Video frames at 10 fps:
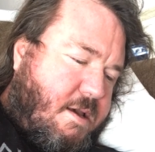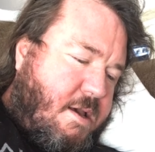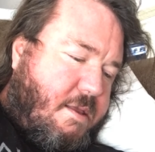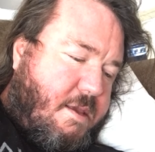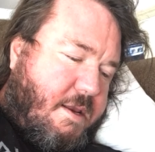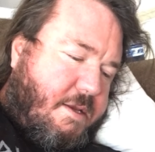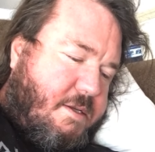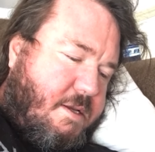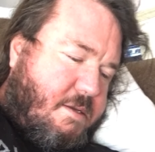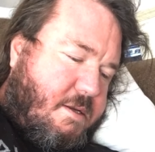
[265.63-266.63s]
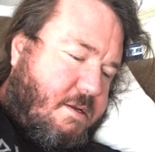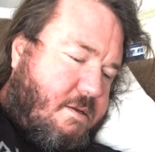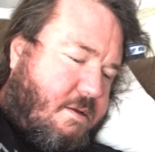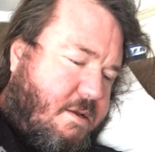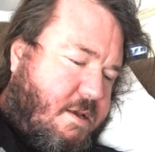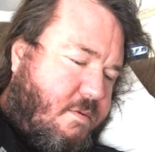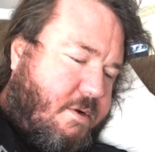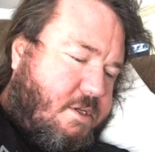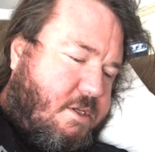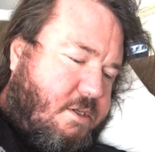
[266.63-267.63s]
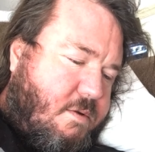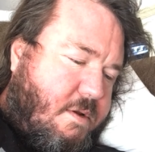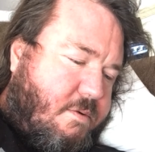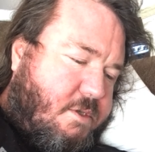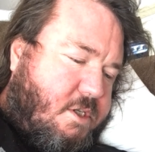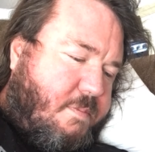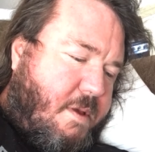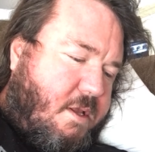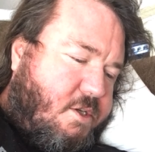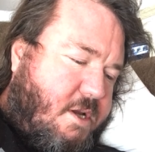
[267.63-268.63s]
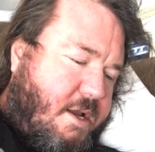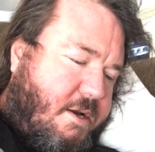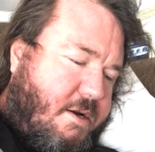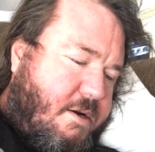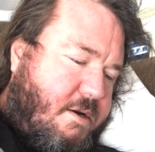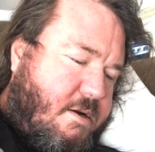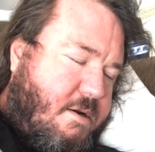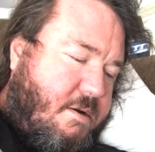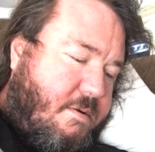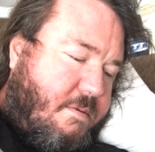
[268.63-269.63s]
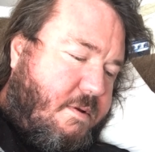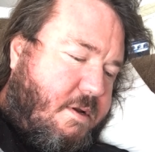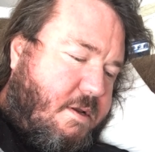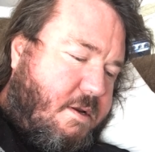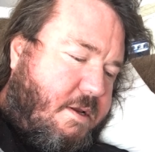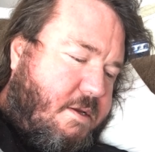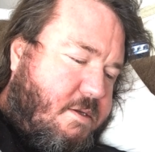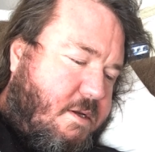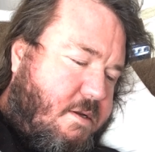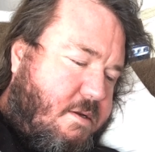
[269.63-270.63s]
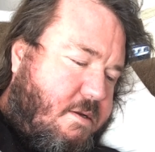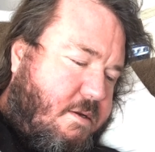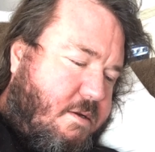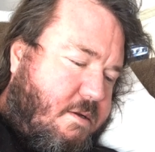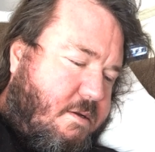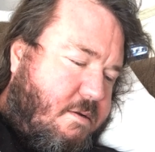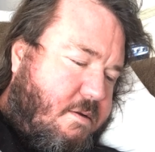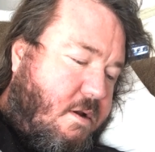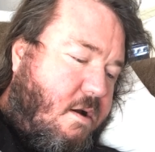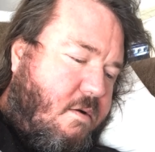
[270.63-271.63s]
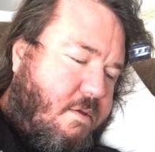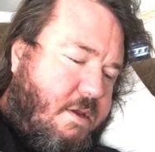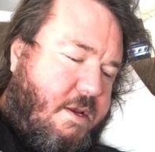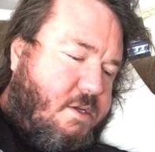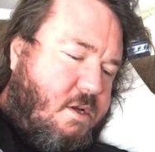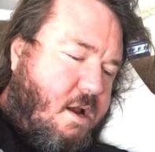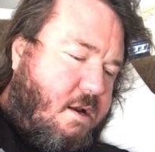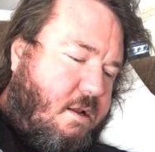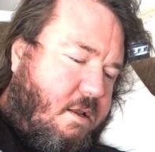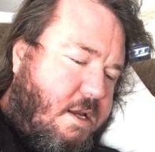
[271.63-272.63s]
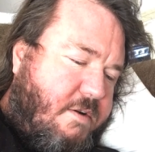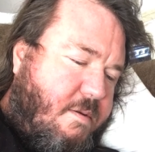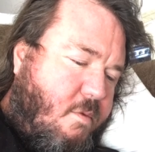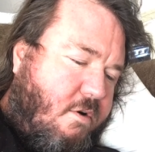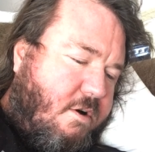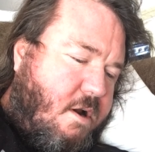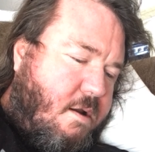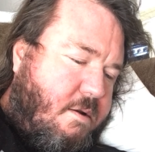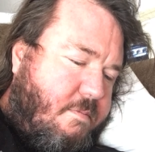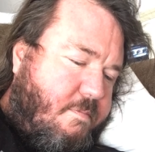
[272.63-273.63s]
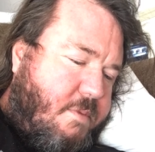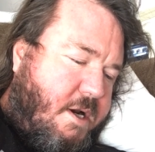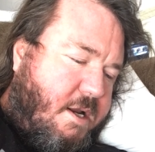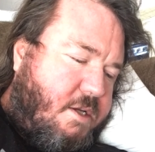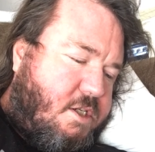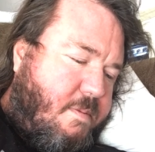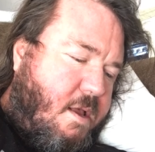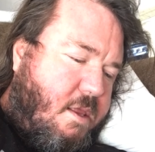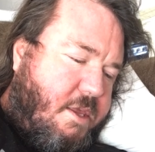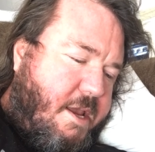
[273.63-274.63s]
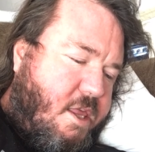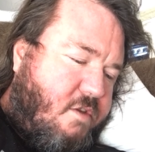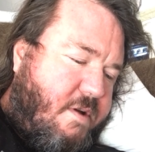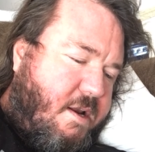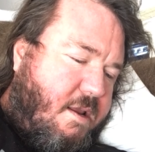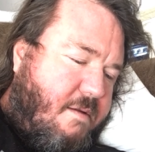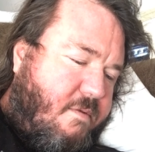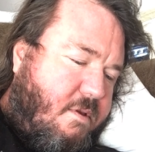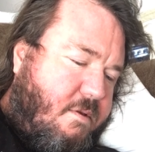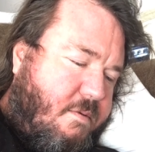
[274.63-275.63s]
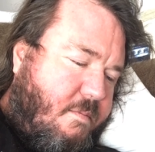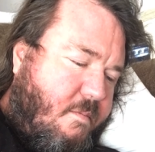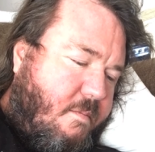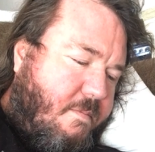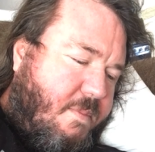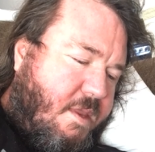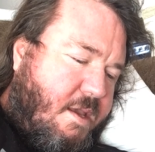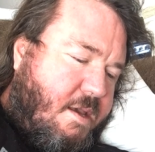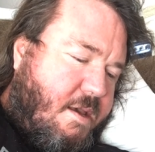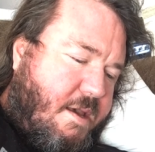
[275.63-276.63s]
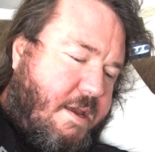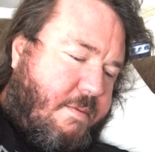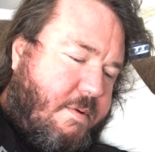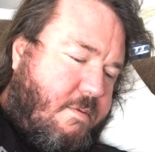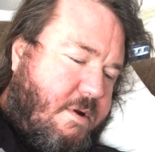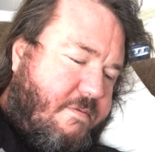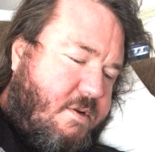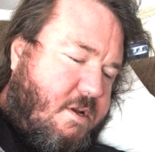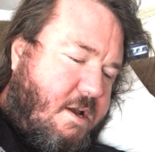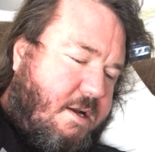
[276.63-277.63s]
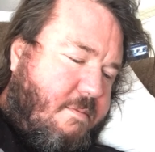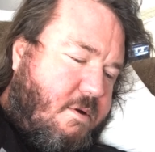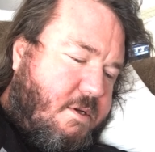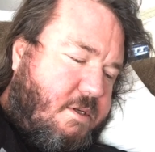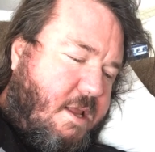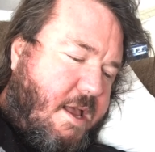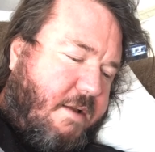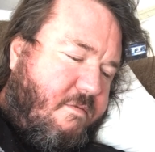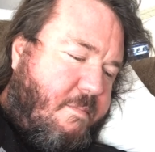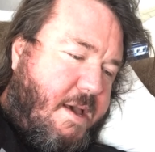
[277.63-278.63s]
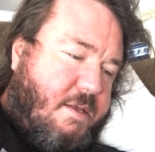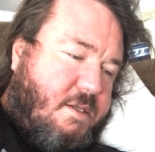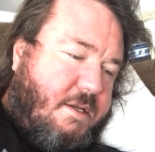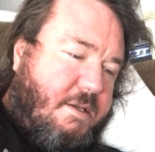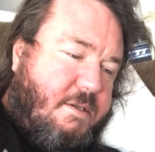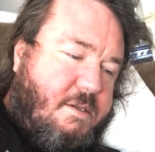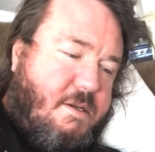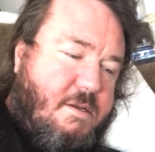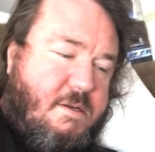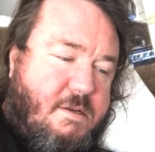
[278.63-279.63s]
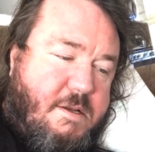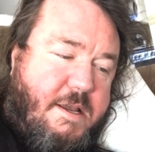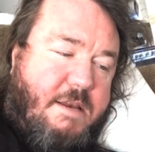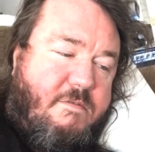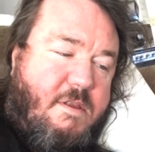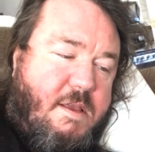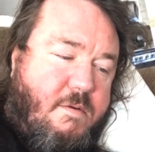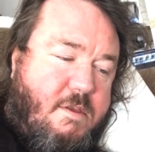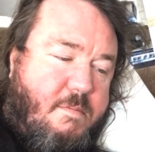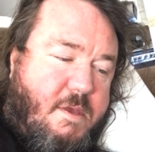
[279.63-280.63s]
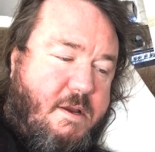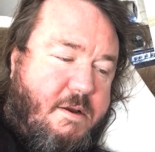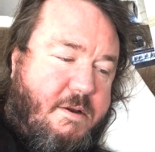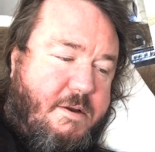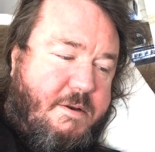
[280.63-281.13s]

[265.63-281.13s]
And then he says uh, he wishes there was a spell checker, and he's a oh, and he's not an illiterate moron, but he does spell at the eighth grade level. And we won't even talk about his lack of math skills. I can relate with him there